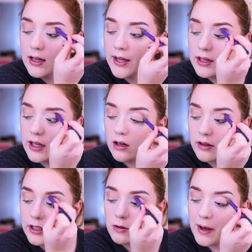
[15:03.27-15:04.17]
Like,
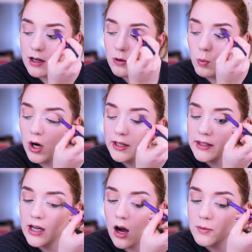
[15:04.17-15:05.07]
literally, no matter what
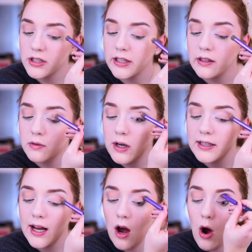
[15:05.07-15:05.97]
the object is right
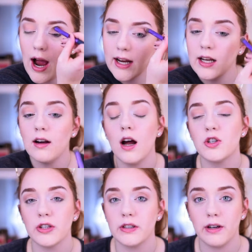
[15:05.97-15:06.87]
now, I cannot
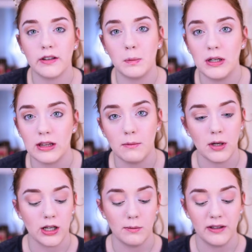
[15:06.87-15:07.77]
justify spending that
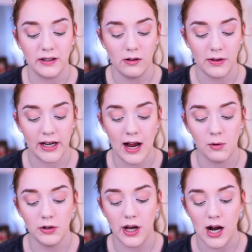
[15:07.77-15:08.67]
money on myself. Like, I
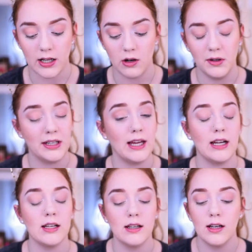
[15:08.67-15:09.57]
will not go and get
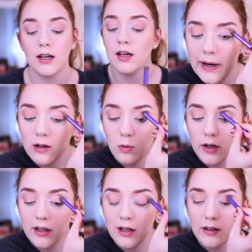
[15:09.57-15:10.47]
it no matter
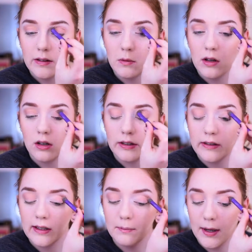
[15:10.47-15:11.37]
what it is, whether it's
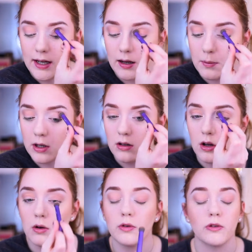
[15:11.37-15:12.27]
like makeup or
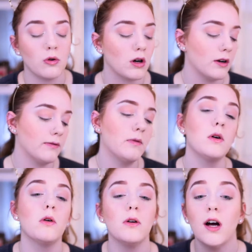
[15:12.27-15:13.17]
clothes or
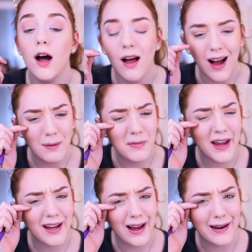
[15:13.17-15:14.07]
food. I'm
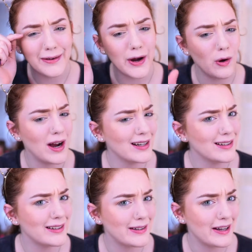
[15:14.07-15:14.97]
like, no, I need
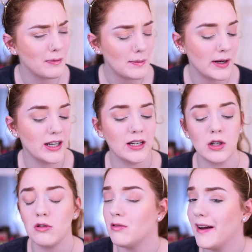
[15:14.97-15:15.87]
to save my money.
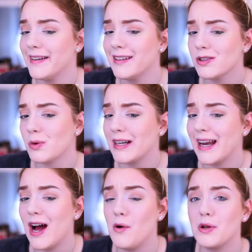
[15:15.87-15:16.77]
You do not need this right
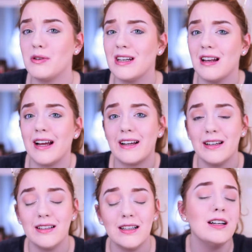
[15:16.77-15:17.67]
now. You need to like
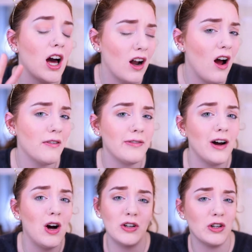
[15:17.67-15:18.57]
cut off
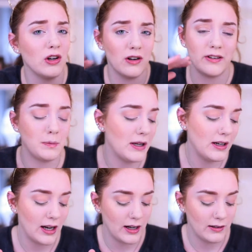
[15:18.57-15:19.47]
on your
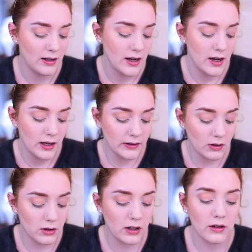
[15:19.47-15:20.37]
spending.
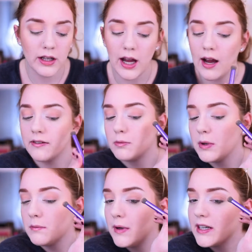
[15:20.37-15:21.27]
So literally I've
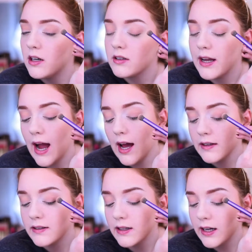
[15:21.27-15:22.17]
spent money on
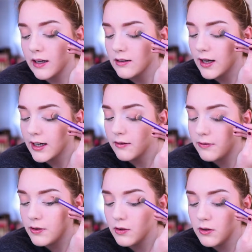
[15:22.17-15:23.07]
gas and like
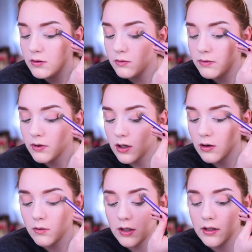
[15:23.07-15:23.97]
food
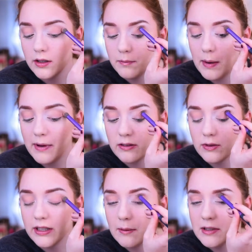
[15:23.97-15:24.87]
for when my best
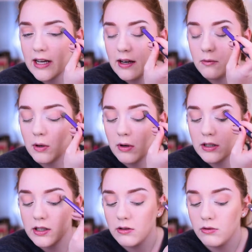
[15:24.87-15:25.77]
friend came in town and we
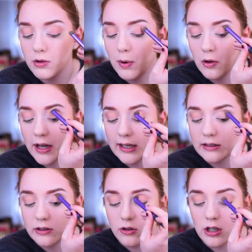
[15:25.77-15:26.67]
went to Chipotle and
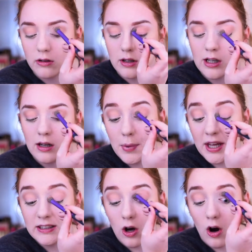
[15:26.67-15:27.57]
Sushi Uni. But that's